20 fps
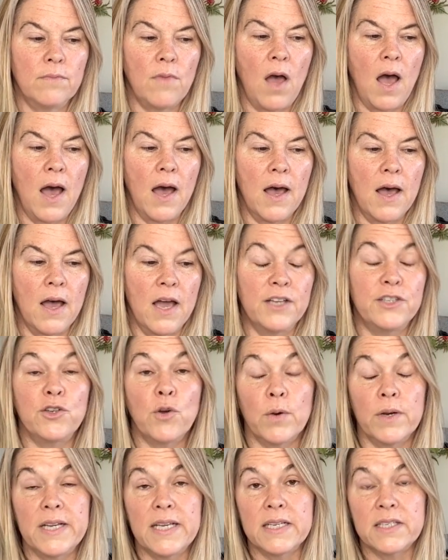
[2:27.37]

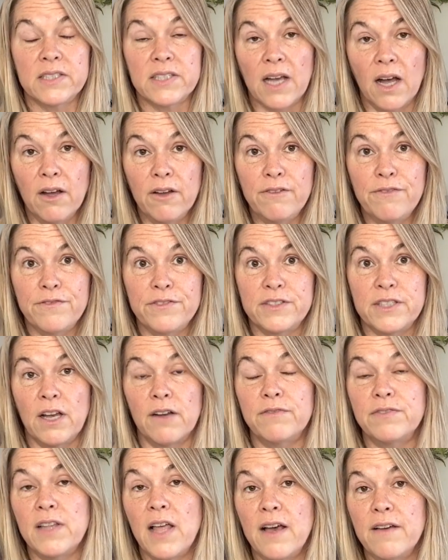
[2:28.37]
adorning
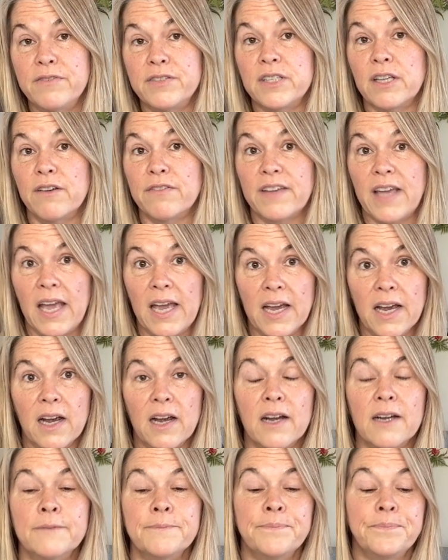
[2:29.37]
self-love,
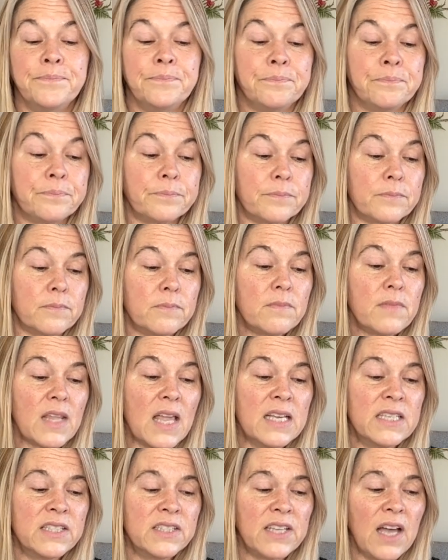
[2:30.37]
self-care,
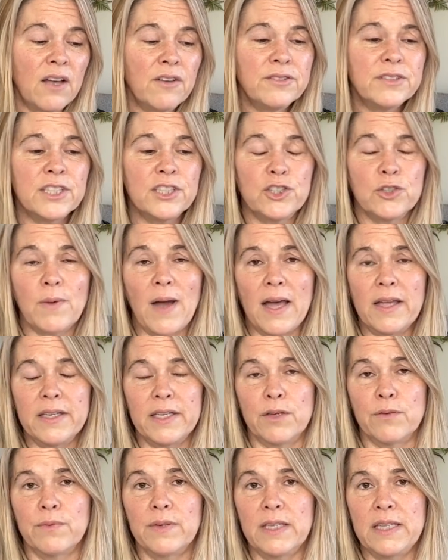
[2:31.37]

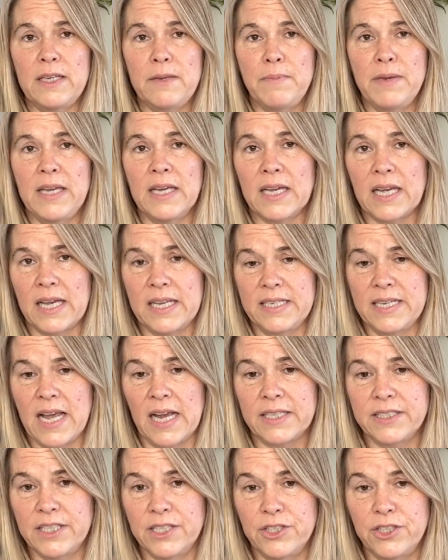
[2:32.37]
self-sensuality, really being
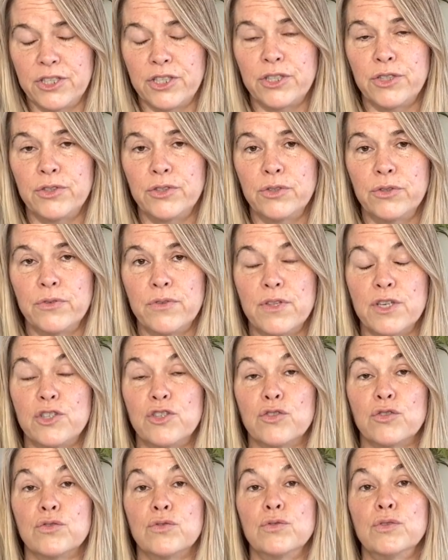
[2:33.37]
connected to the
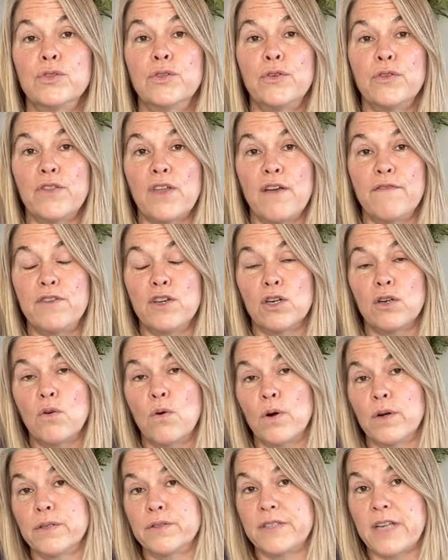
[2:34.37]
truth of your
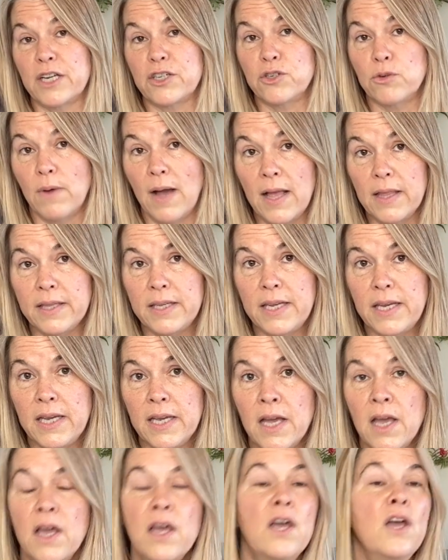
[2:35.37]
core sexuality,
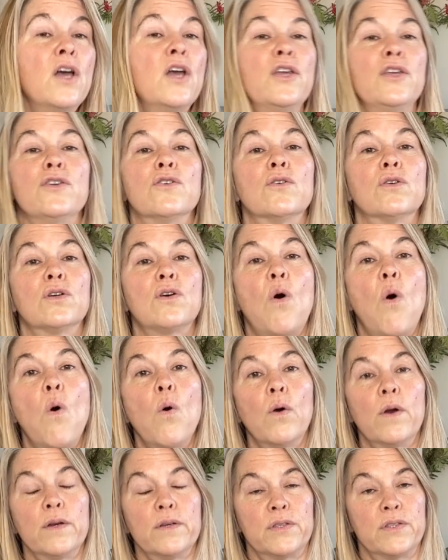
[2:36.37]
your
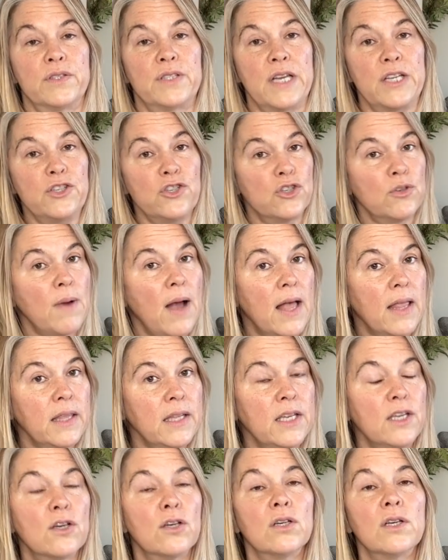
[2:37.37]
core
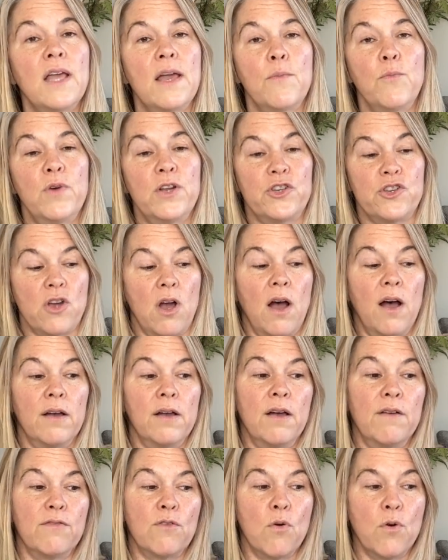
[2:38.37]
sensuality, which
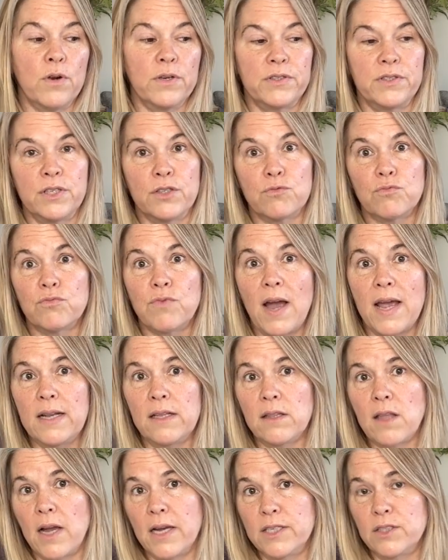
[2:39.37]
of course is right
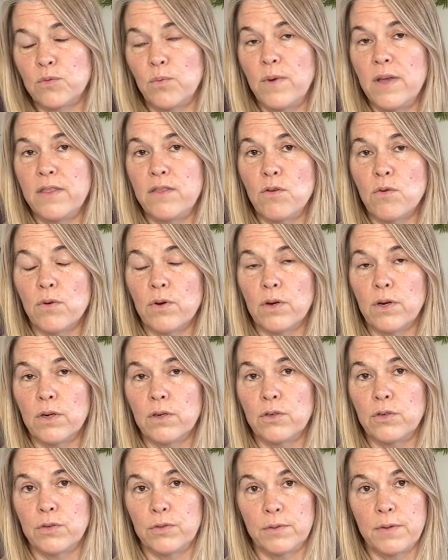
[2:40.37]
aligned with
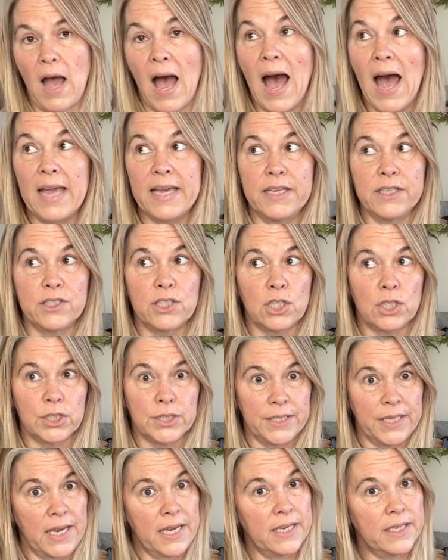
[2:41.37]
your highest
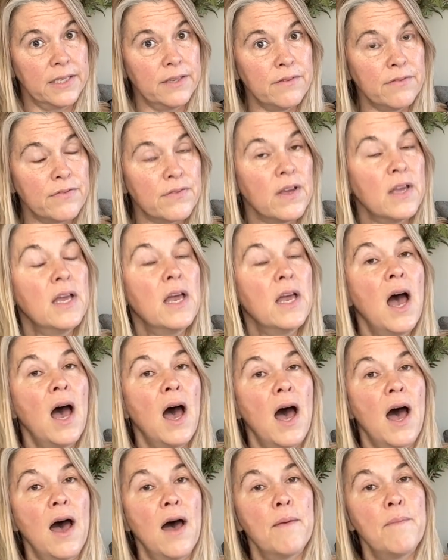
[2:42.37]
creative
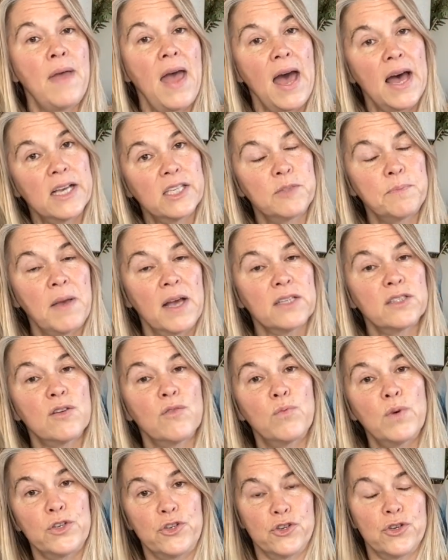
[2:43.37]
aspects
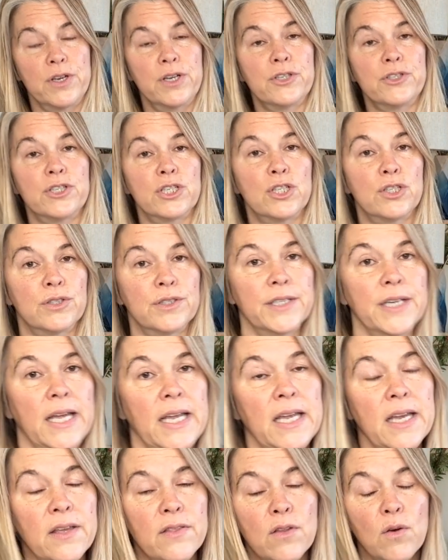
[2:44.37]
of what you're here to
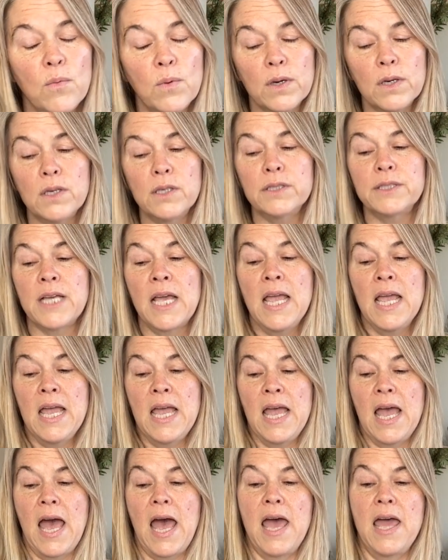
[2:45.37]
create in the world,
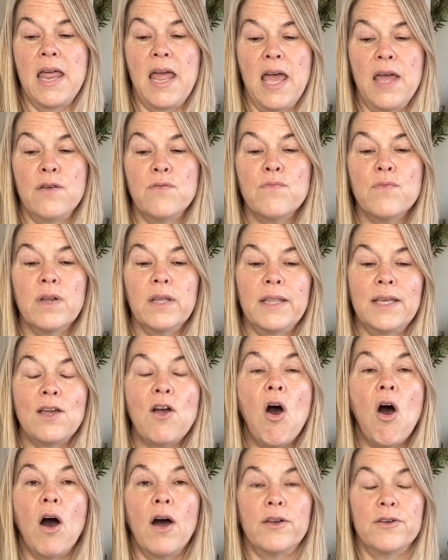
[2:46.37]
and really
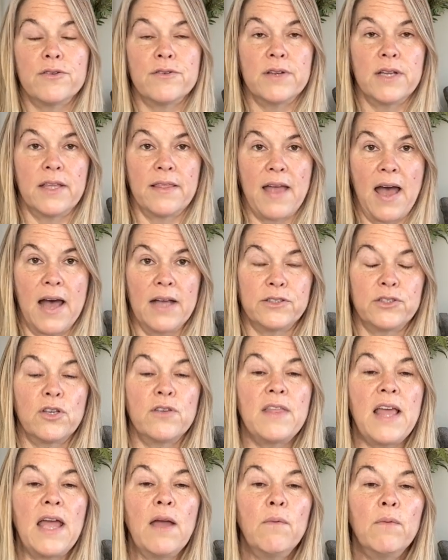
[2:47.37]
honoring that. So
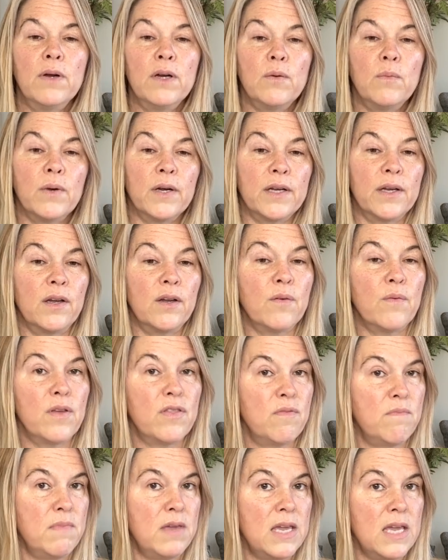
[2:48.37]
they were working
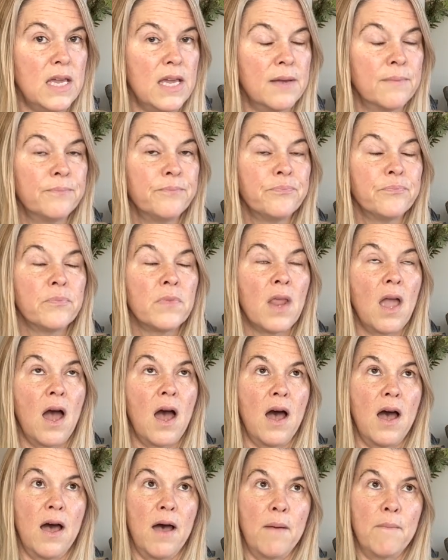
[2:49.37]
with me
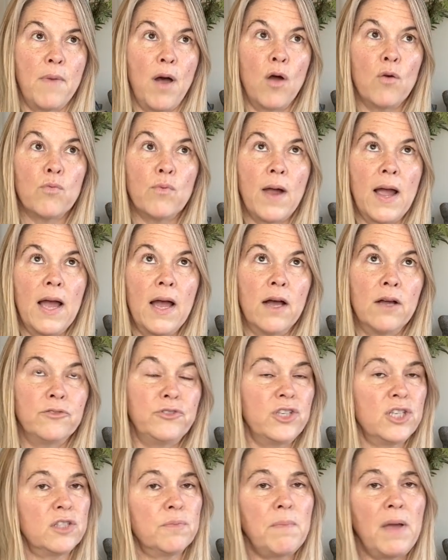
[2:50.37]
around
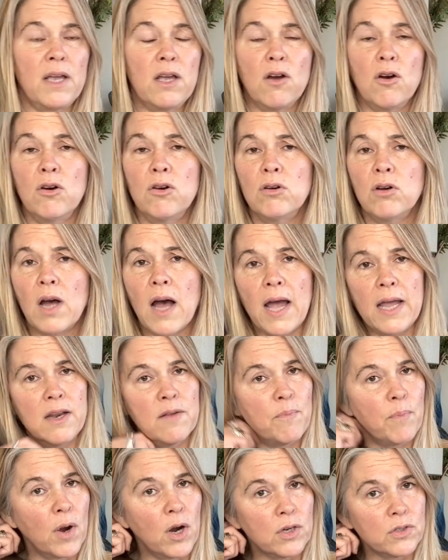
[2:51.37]
just my own kind
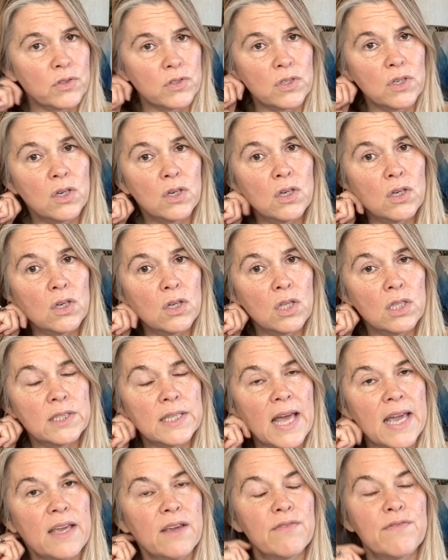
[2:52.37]
of personal
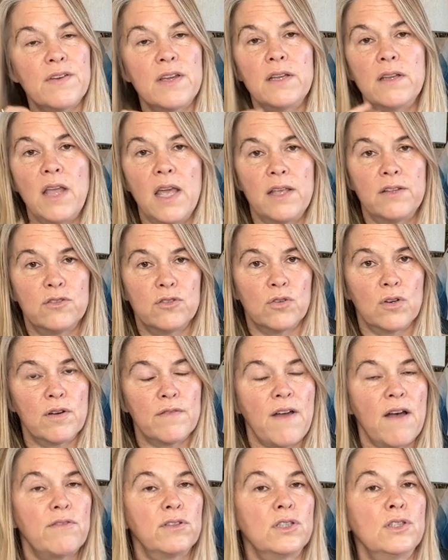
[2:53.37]
life and sort
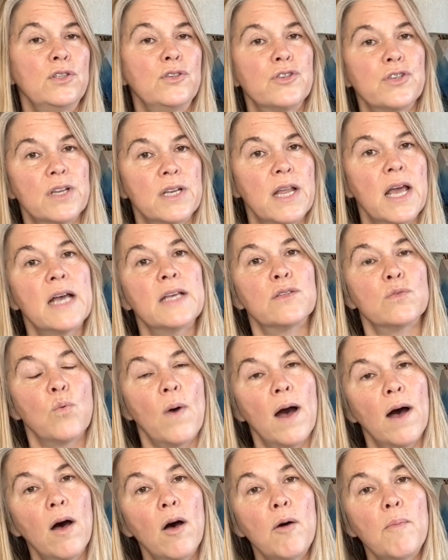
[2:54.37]
of evolution as
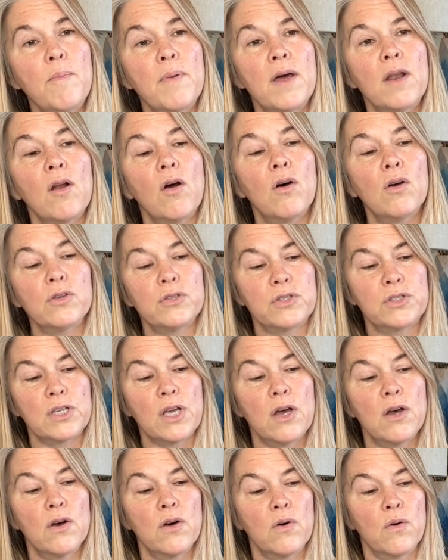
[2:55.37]
well, but
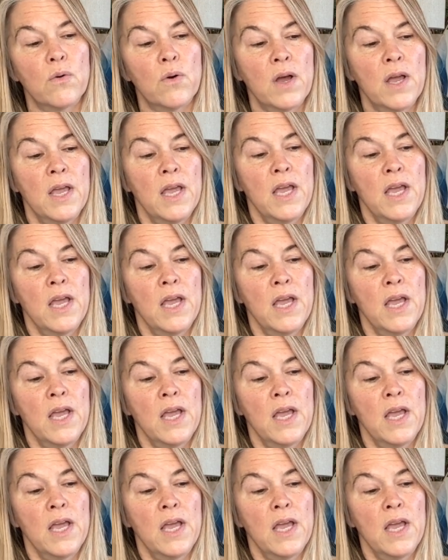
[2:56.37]
also,